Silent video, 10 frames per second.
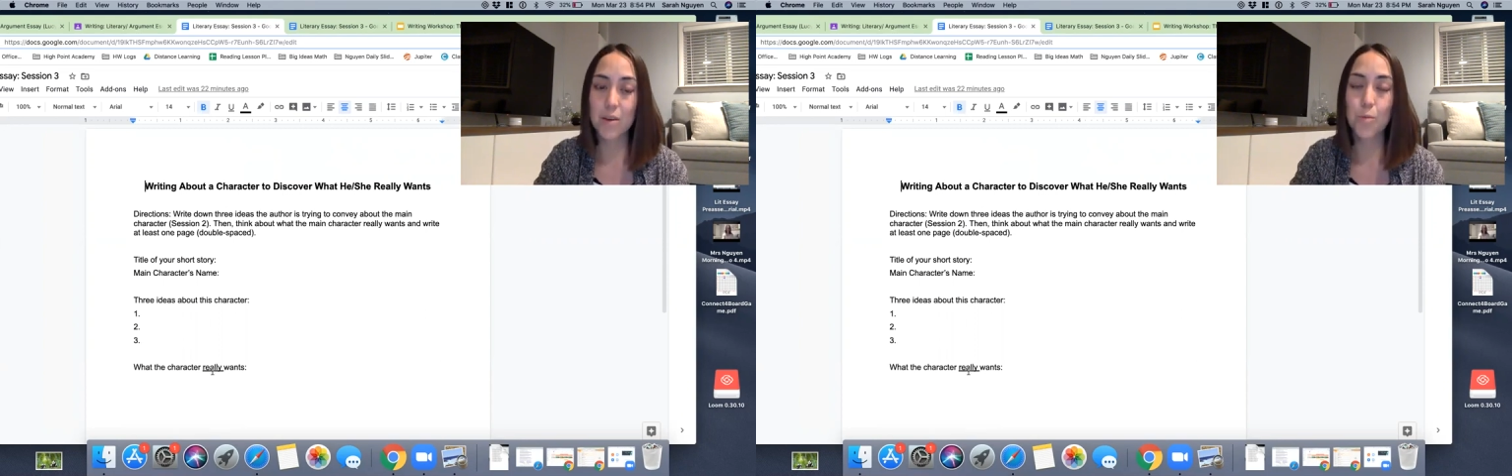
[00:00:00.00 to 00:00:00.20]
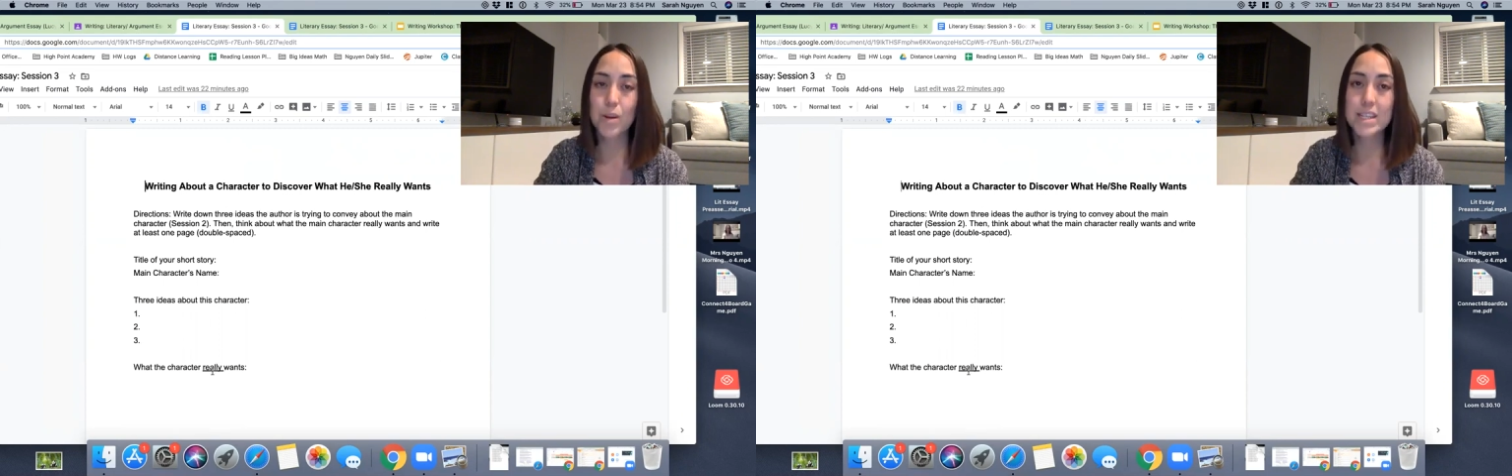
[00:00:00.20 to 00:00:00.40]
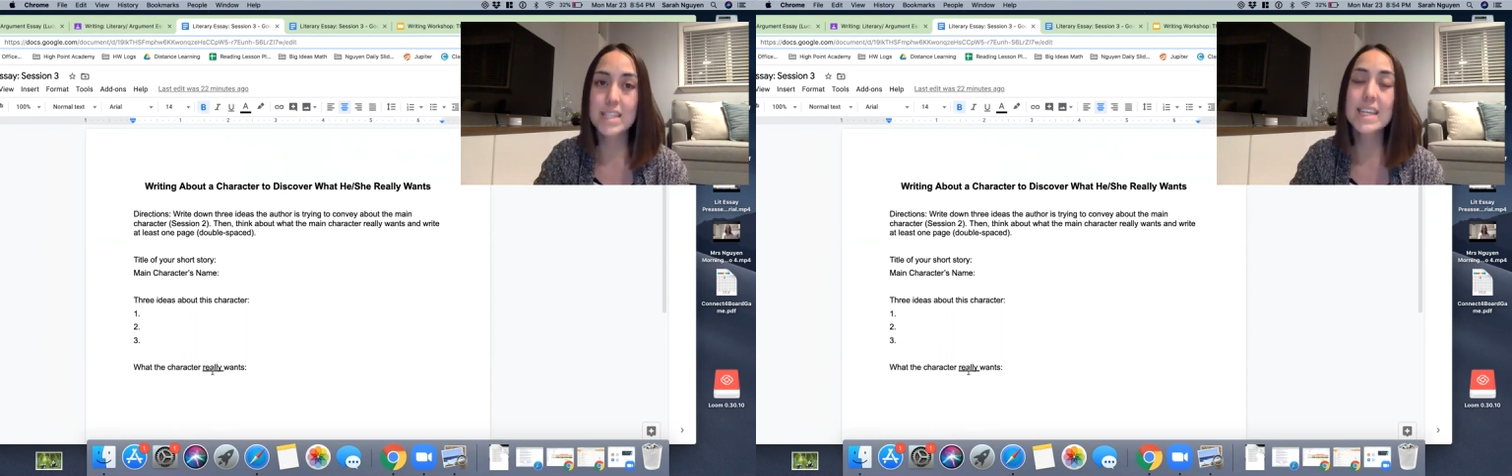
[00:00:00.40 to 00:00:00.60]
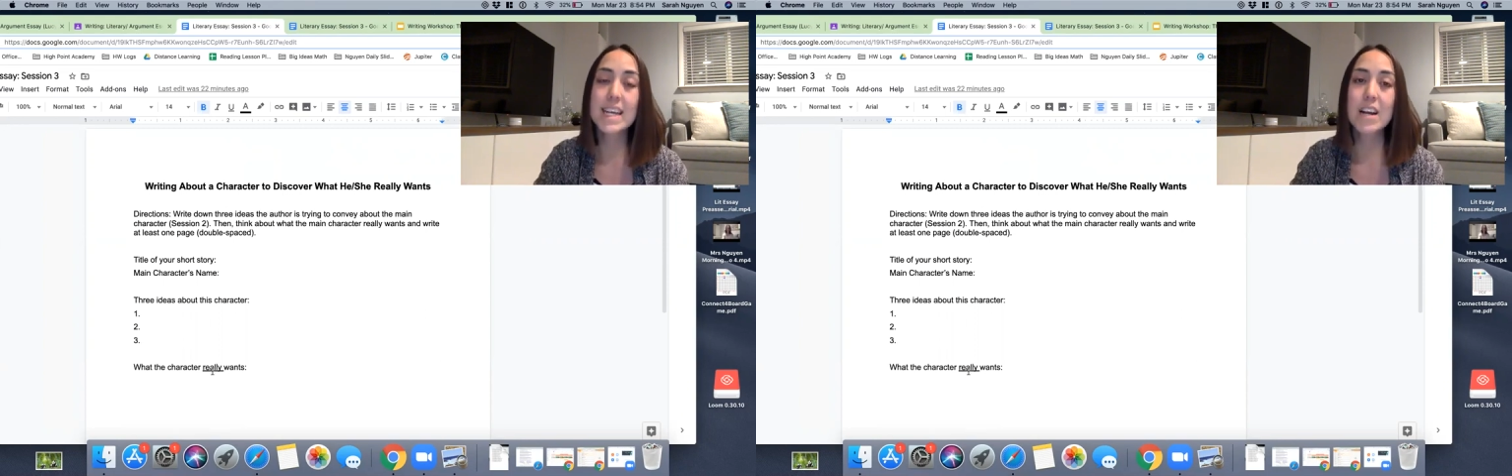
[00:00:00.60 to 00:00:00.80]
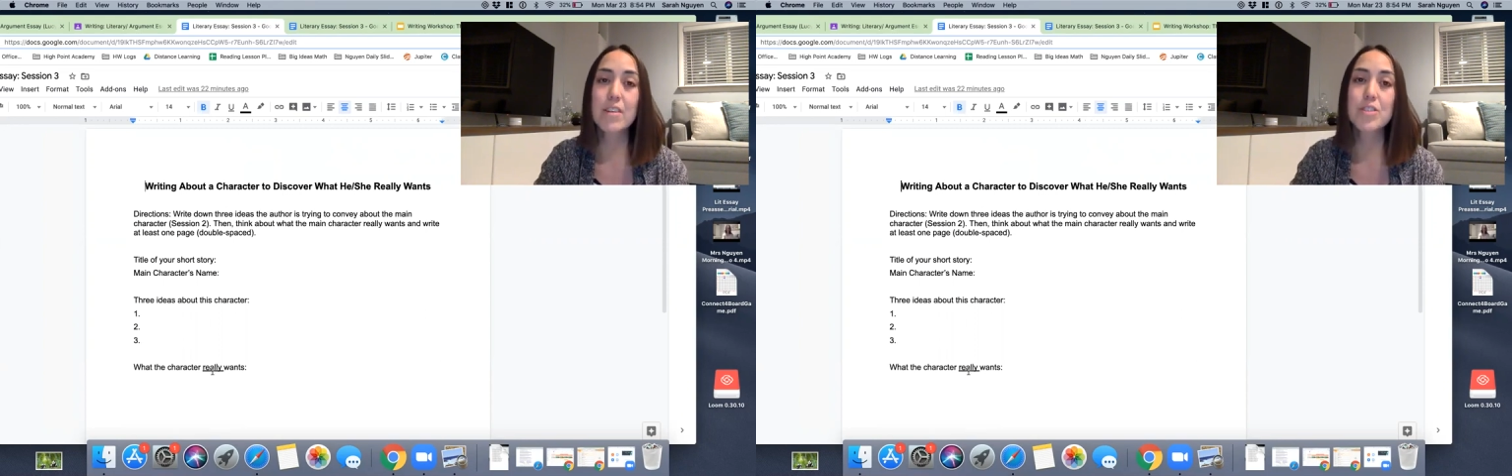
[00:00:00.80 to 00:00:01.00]
what does the
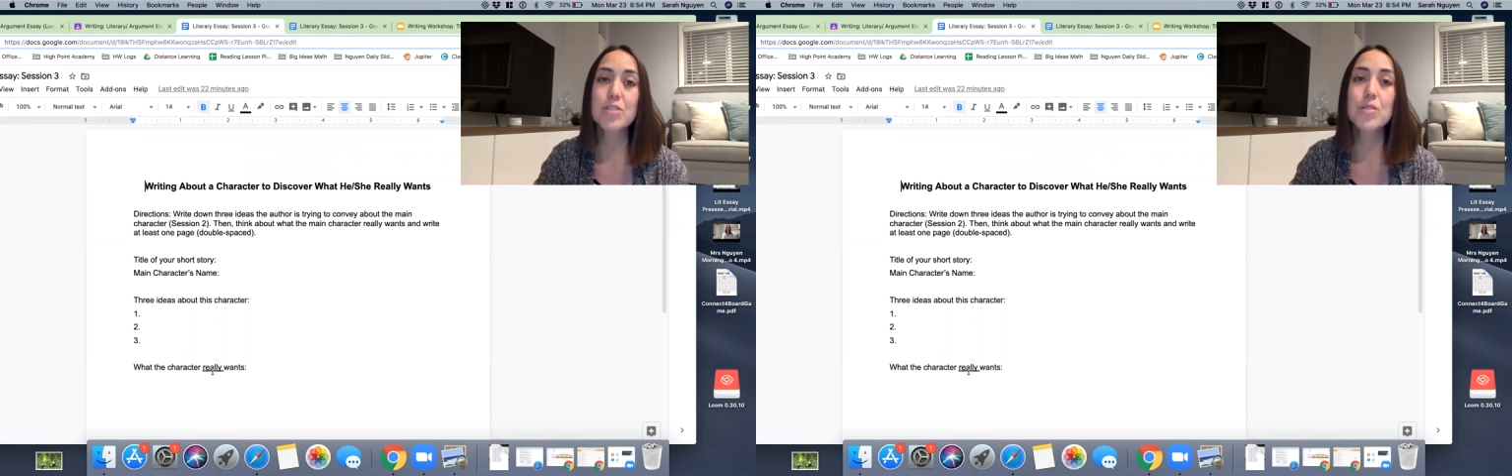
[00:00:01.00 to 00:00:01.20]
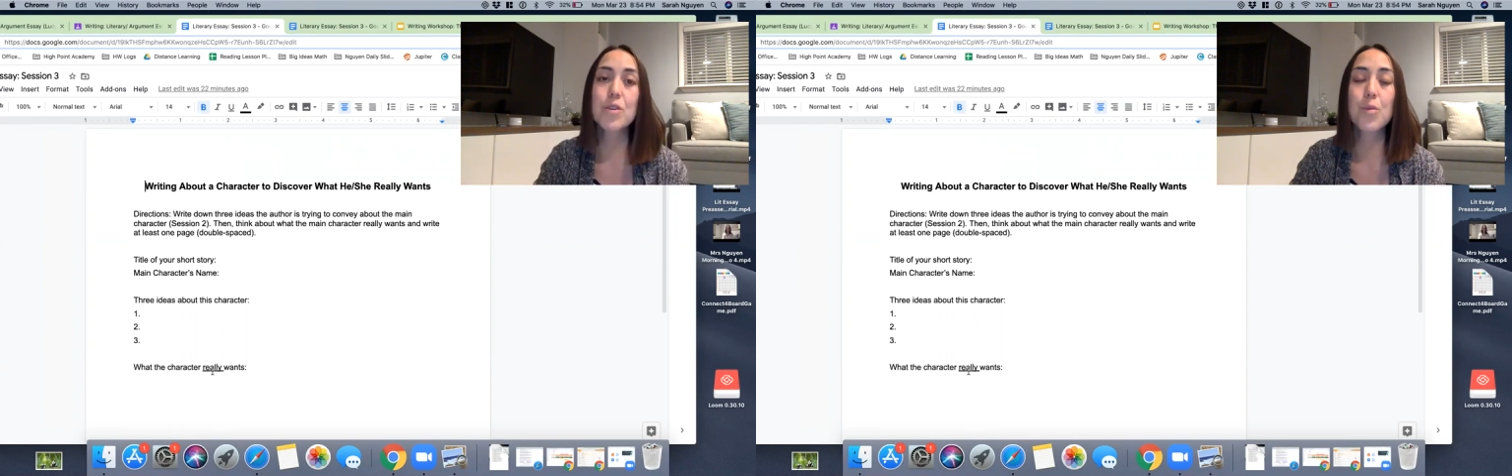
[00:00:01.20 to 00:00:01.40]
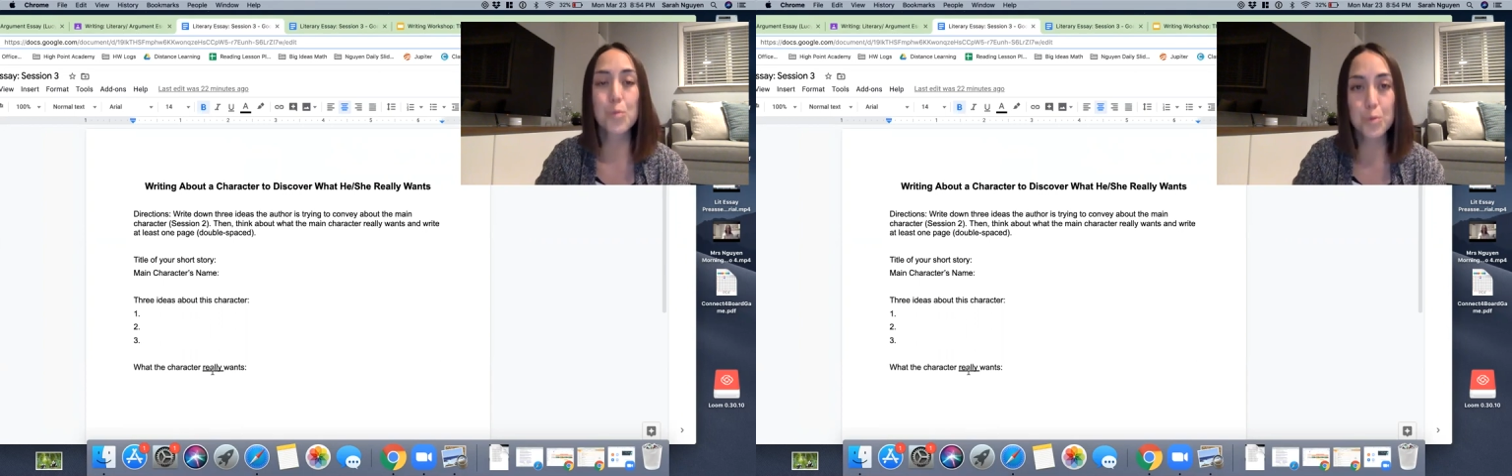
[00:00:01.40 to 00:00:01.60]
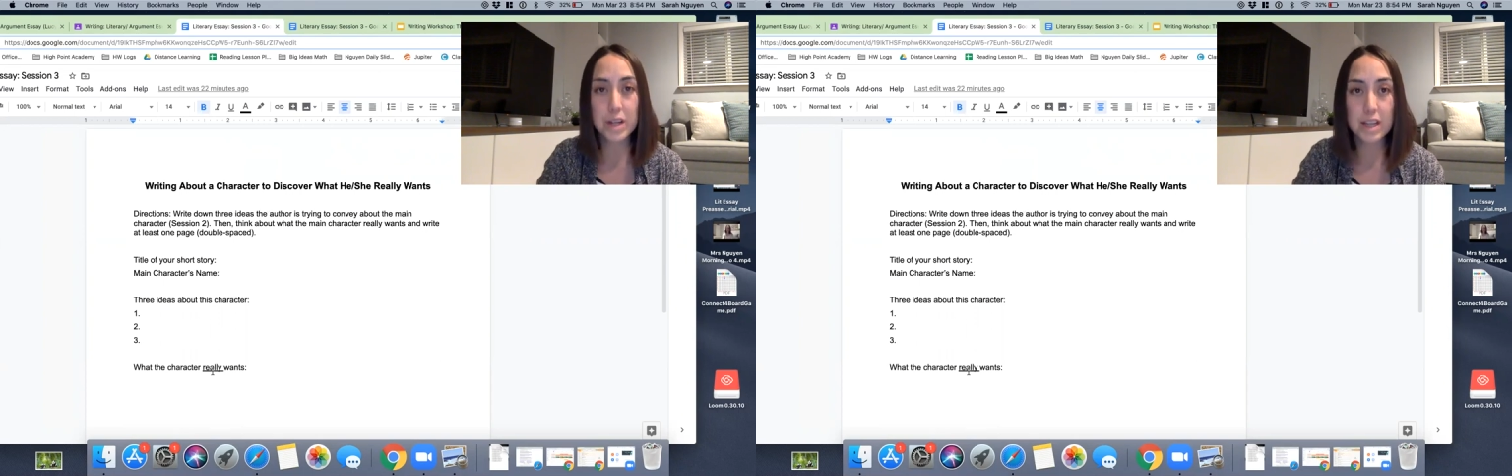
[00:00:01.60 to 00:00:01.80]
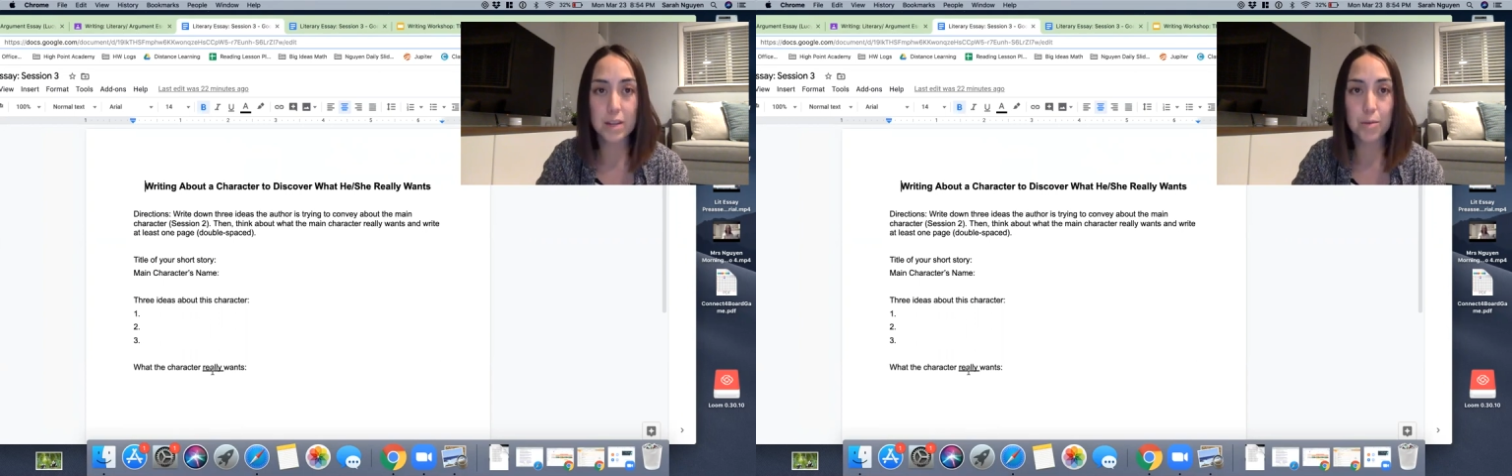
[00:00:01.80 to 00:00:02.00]
character
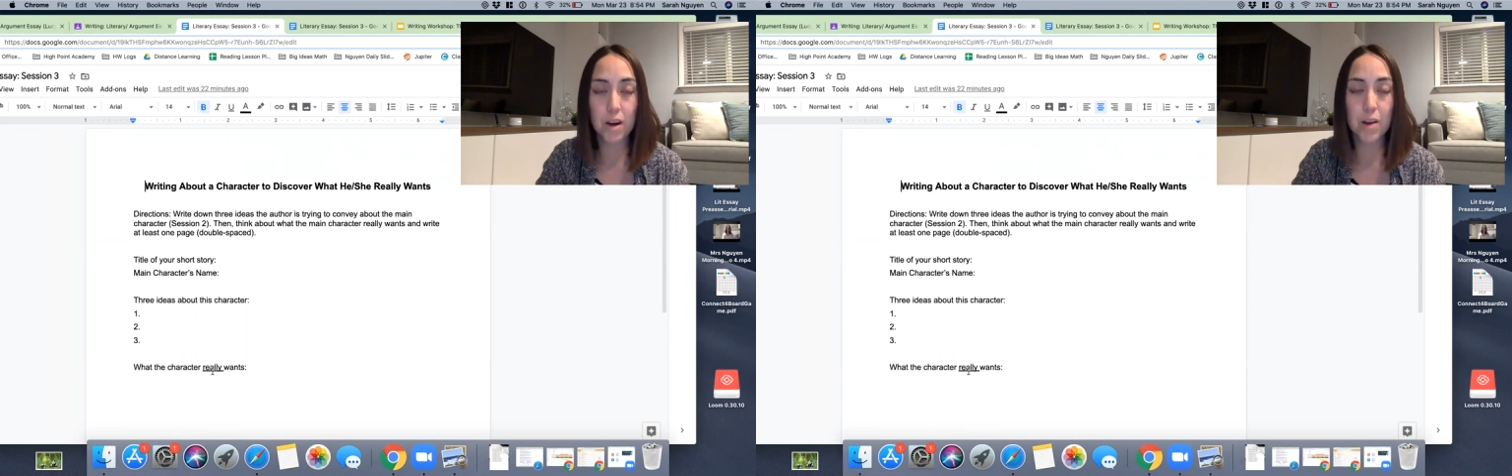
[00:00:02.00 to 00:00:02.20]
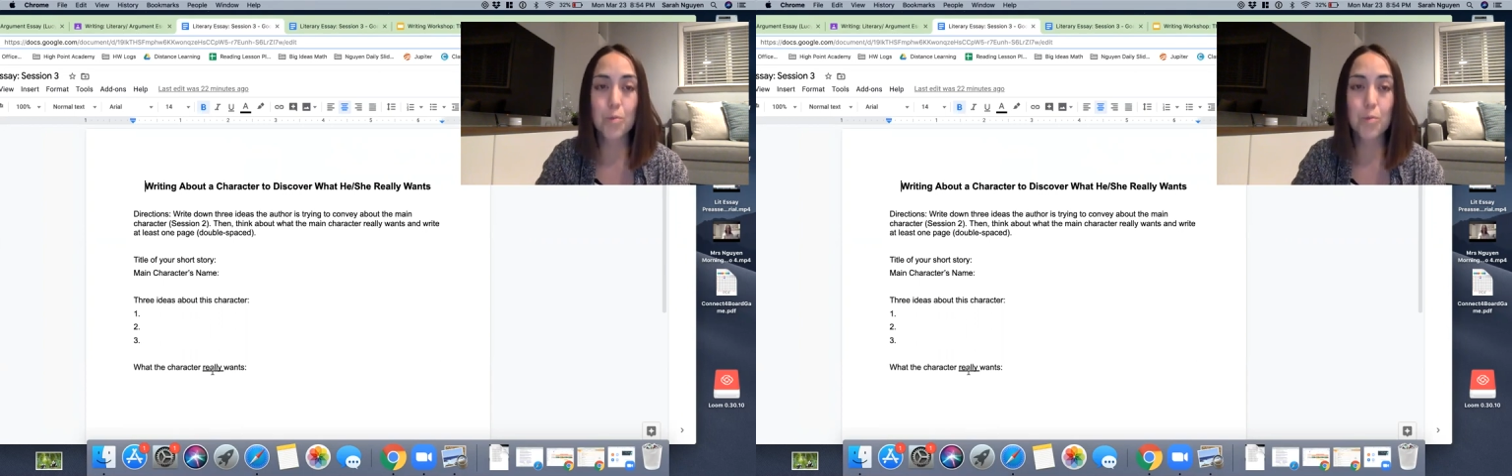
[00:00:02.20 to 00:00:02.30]
really want?